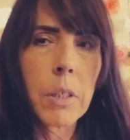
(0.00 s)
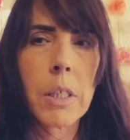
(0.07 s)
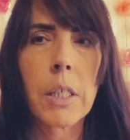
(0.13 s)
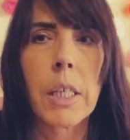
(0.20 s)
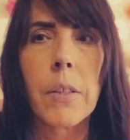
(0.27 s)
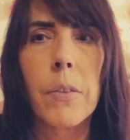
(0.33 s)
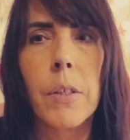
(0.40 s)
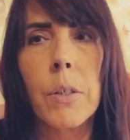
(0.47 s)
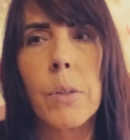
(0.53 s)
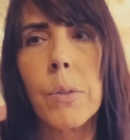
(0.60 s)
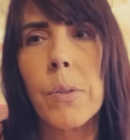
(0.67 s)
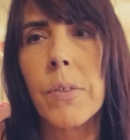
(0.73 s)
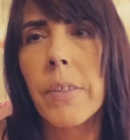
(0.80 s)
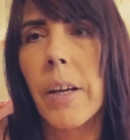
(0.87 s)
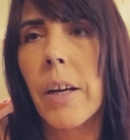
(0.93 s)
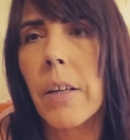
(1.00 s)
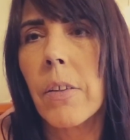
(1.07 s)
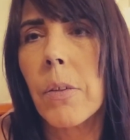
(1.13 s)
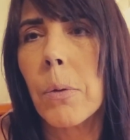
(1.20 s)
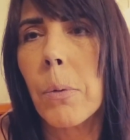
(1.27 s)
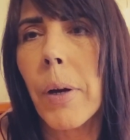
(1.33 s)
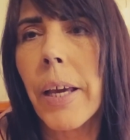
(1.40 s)
get those out of
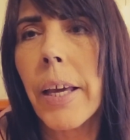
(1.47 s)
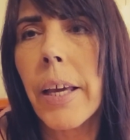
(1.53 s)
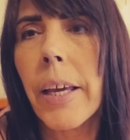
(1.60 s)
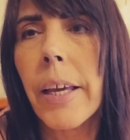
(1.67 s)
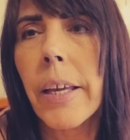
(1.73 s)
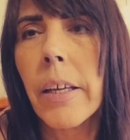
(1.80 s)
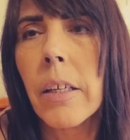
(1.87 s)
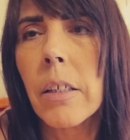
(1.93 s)
the way.